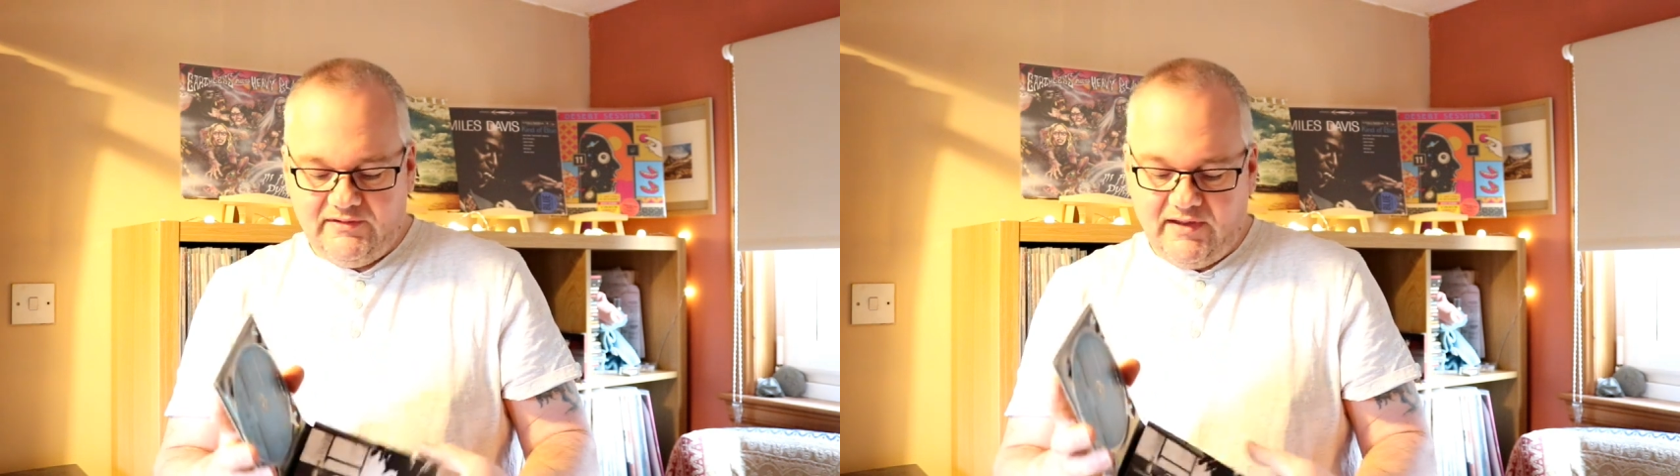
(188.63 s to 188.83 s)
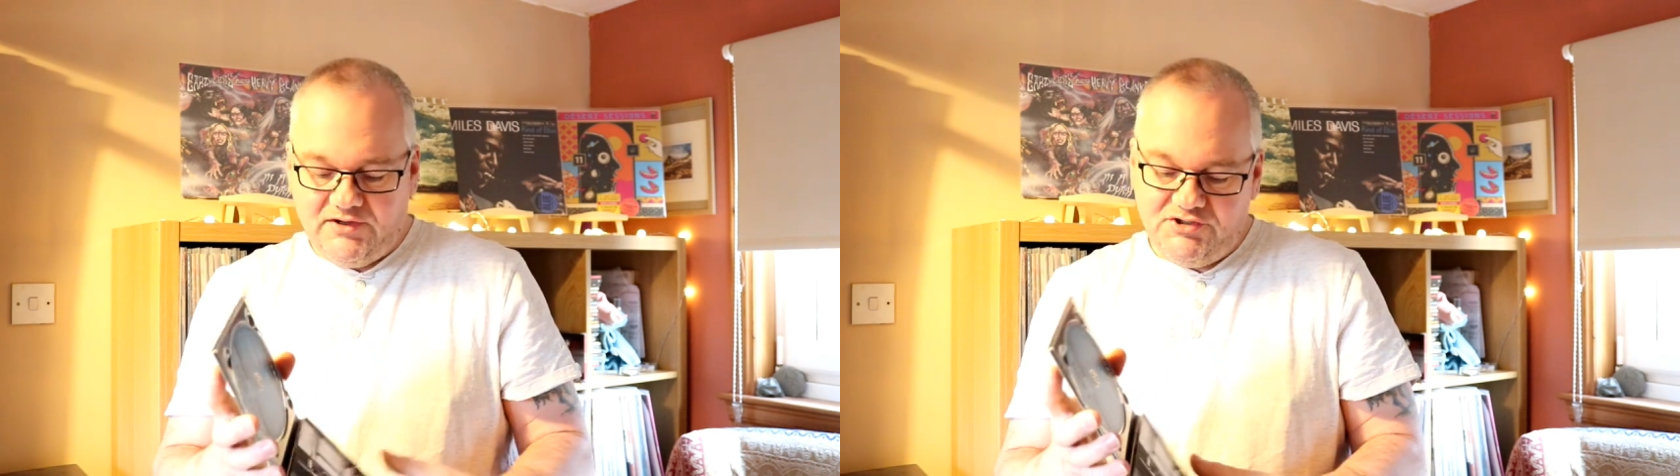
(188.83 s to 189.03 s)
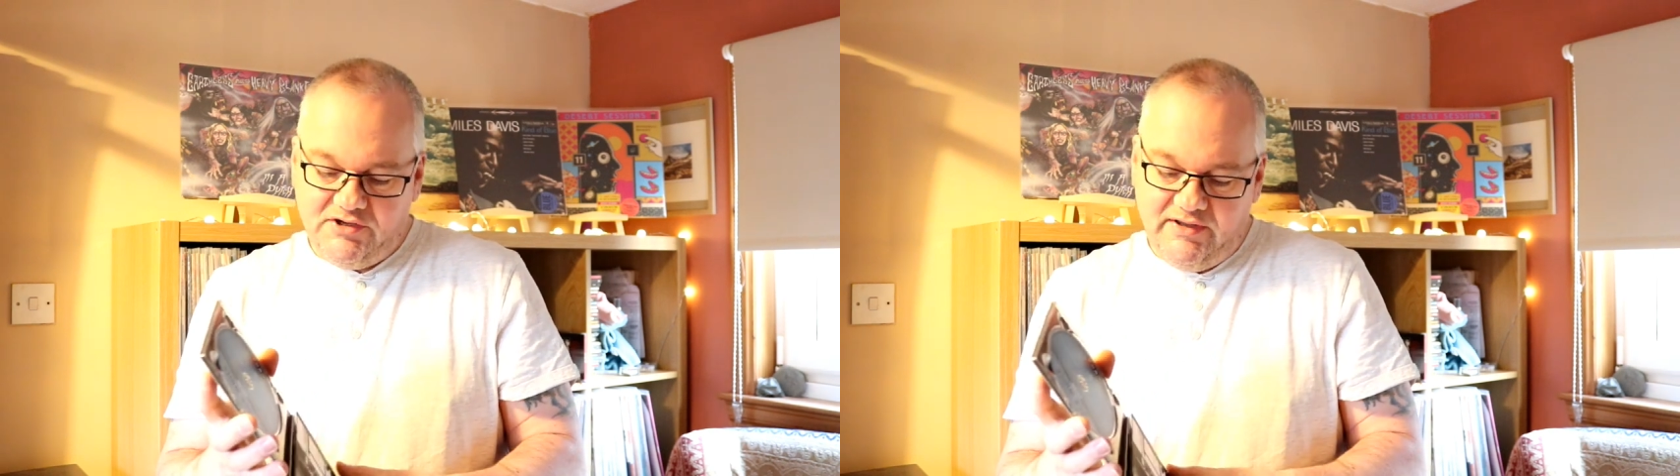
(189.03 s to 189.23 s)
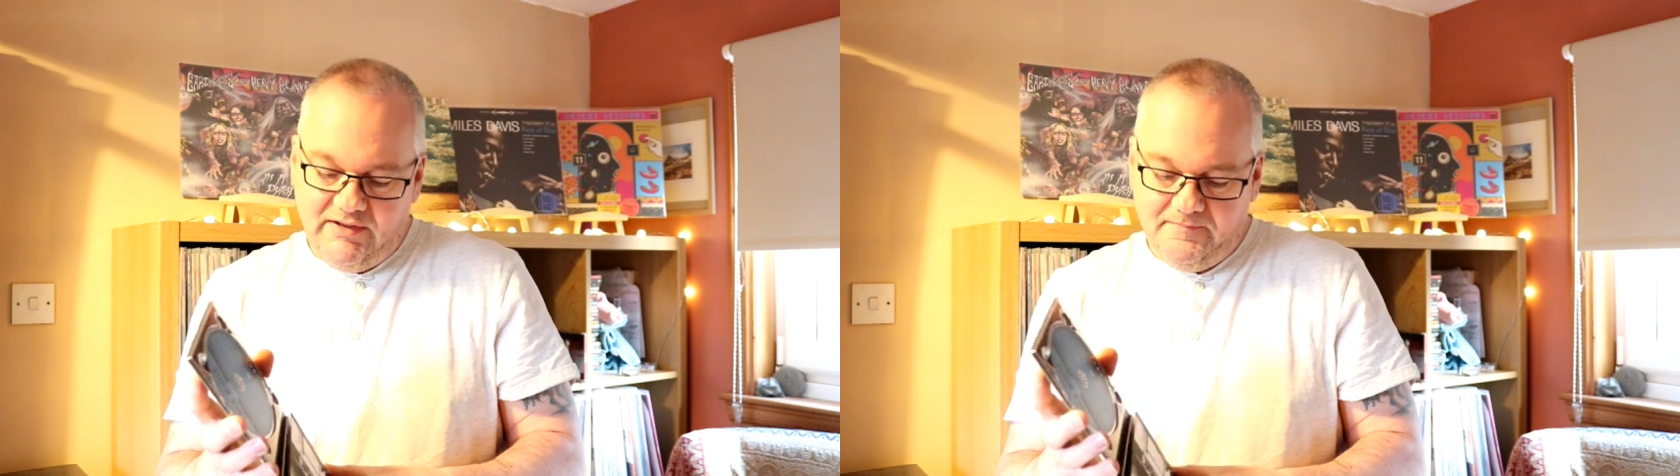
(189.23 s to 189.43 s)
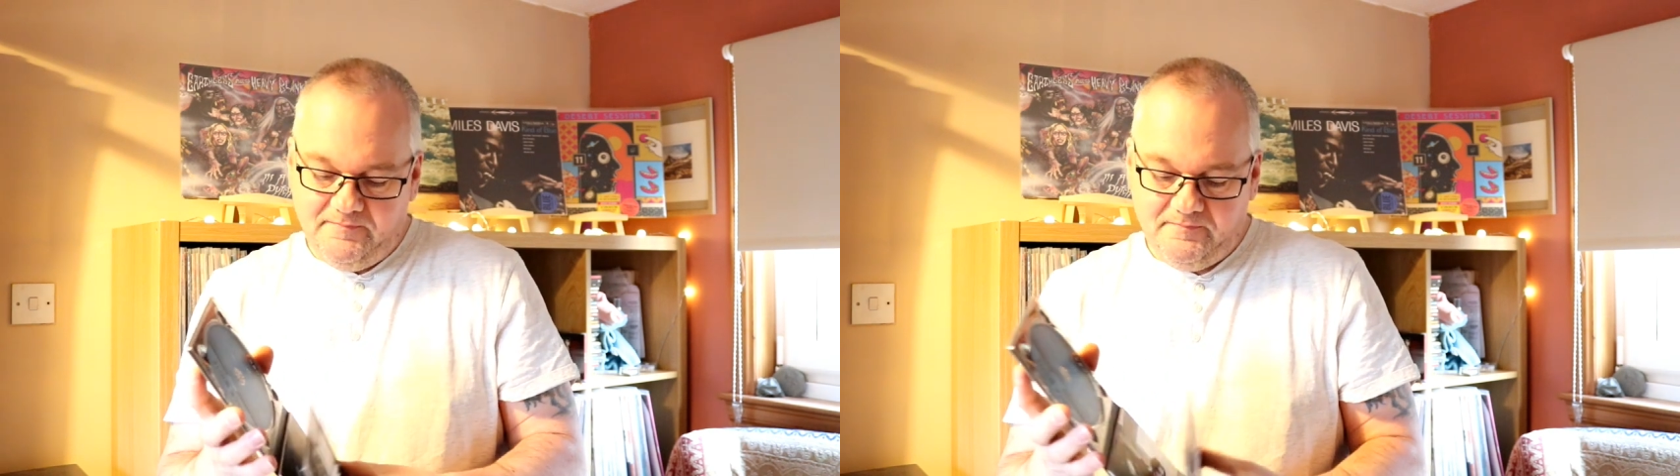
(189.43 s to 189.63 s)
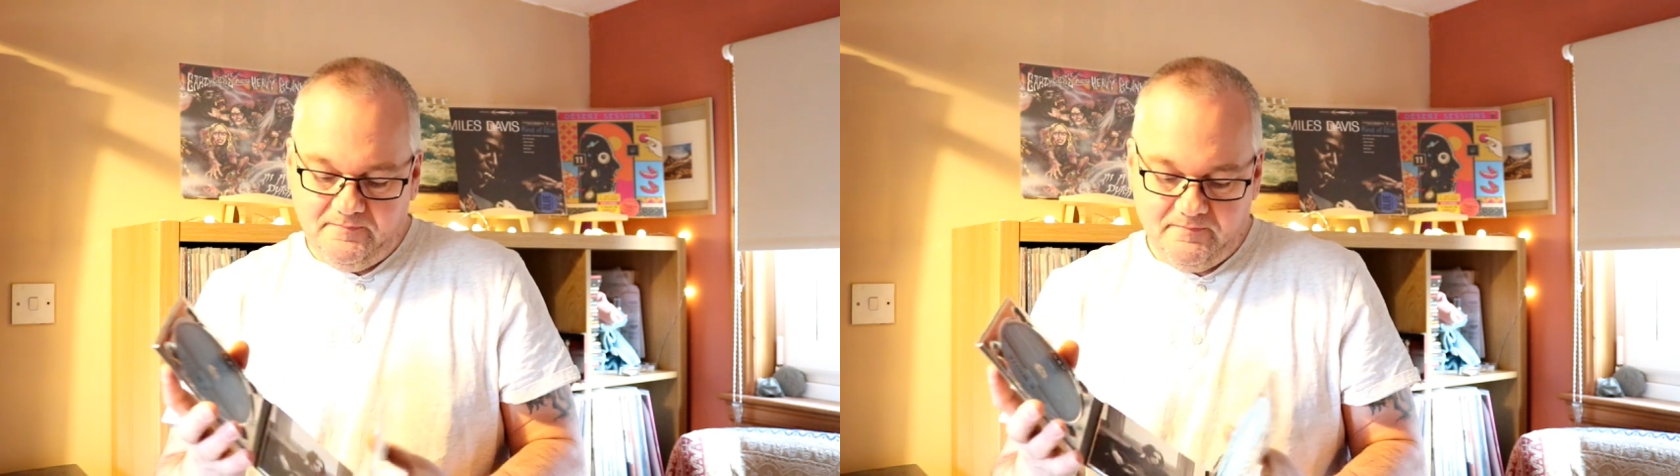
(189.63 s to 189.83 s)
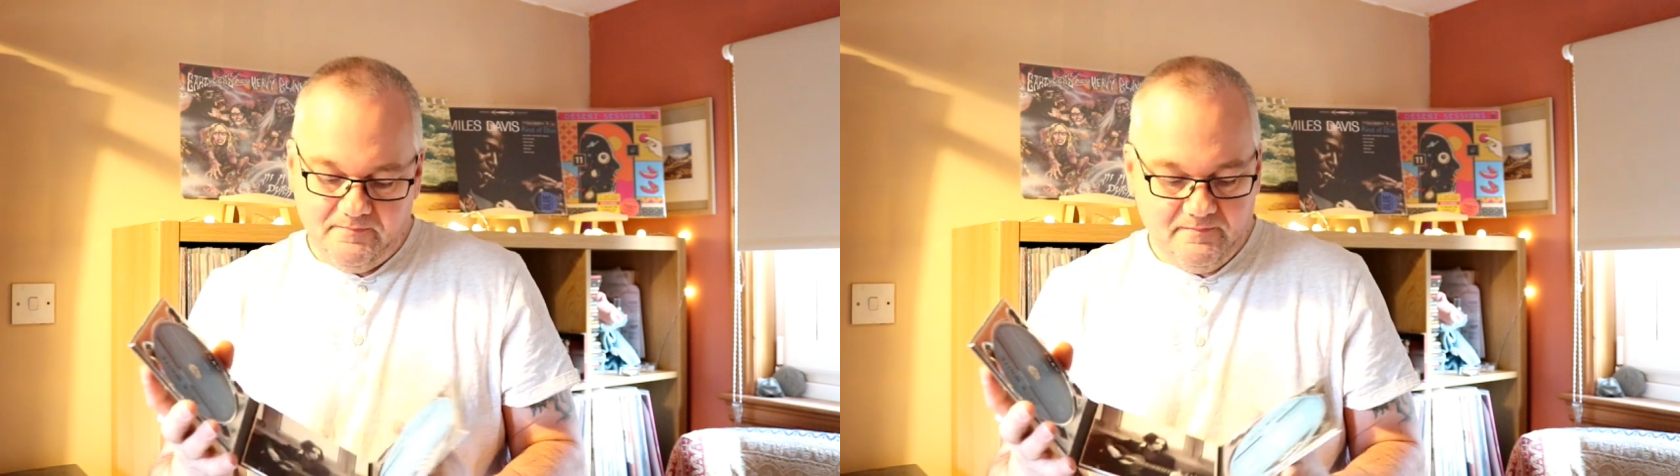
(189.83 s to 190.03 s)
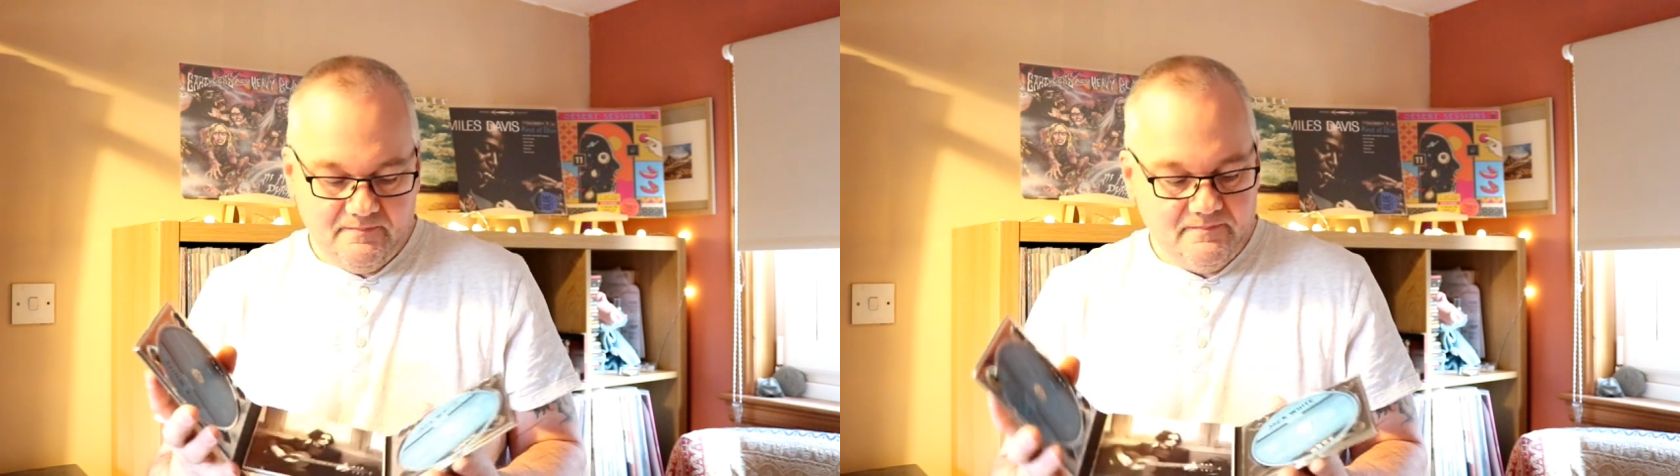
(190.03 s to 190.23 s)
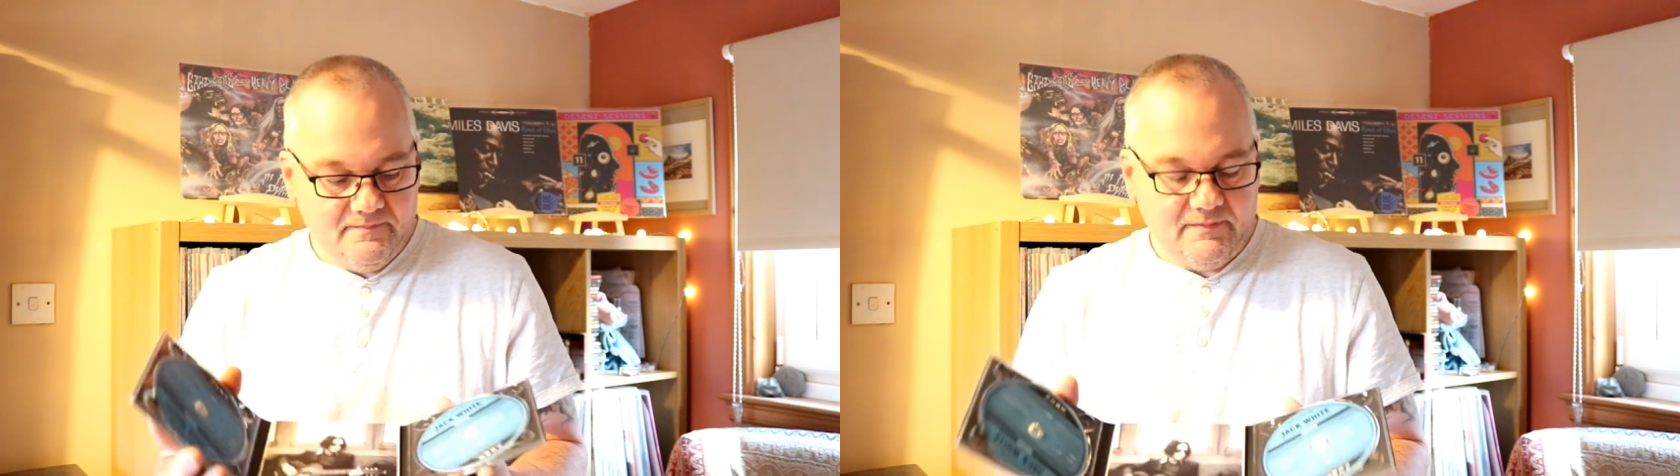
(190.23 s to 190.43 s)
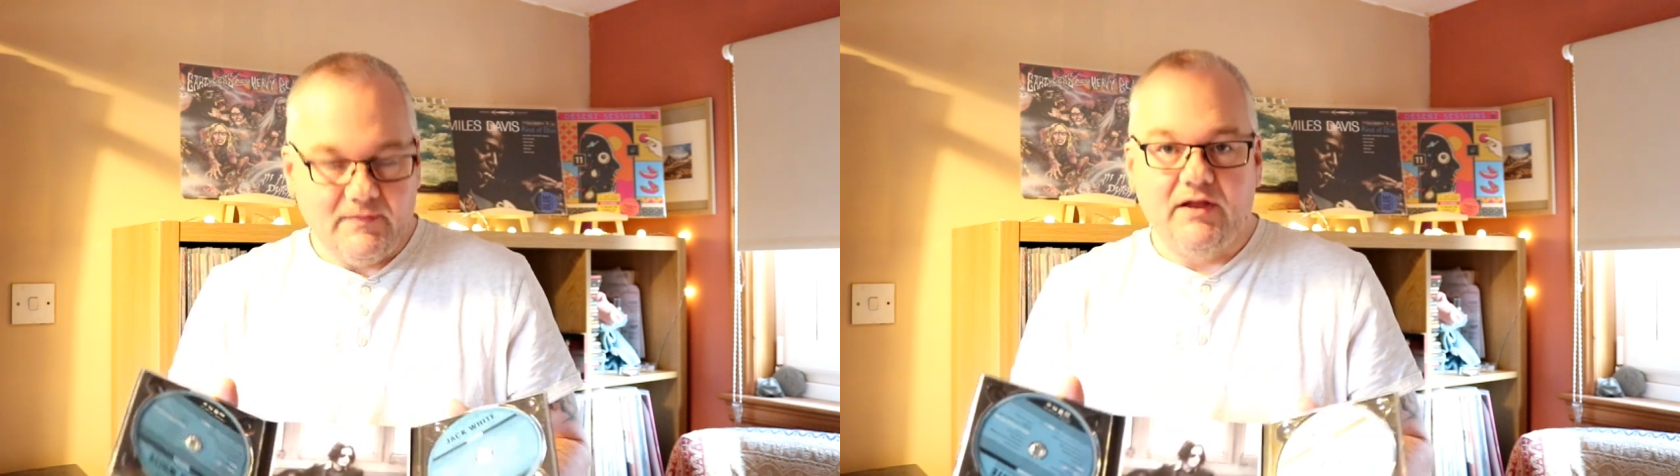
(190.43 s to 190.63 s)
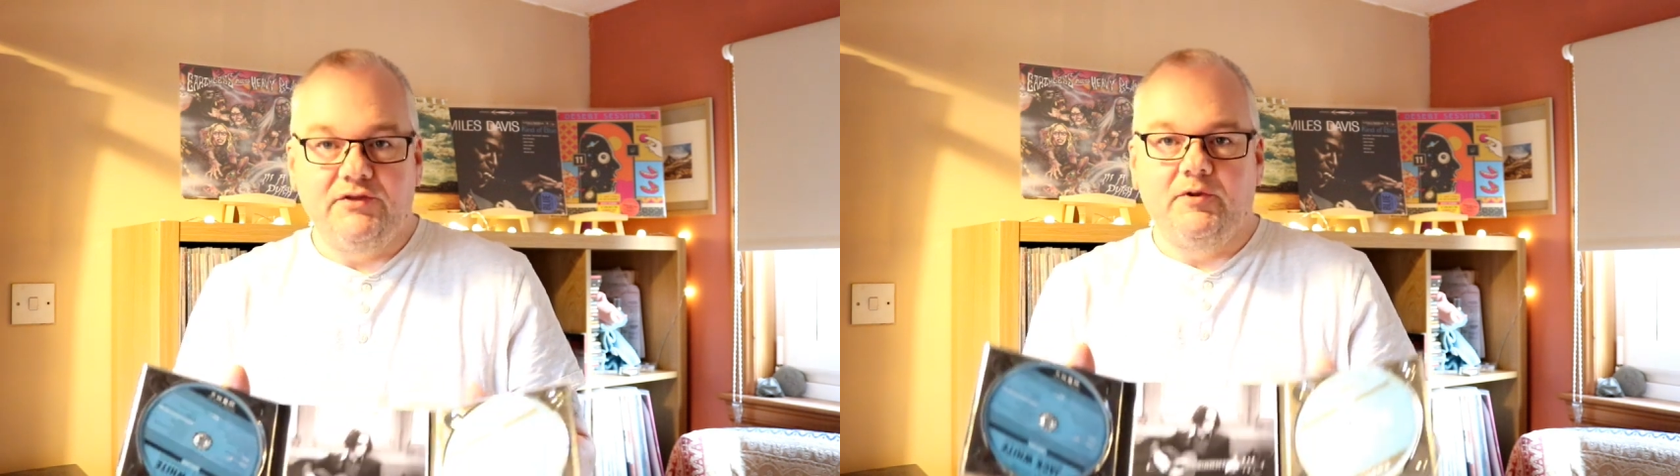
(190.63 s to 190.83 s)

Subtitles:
is actually a